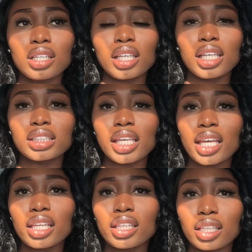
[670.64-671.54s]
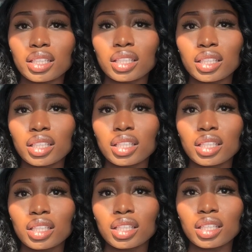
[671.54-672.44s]
is healing
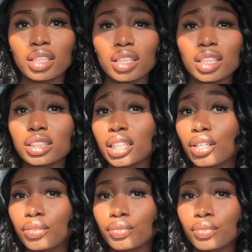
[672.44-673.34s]
yourself.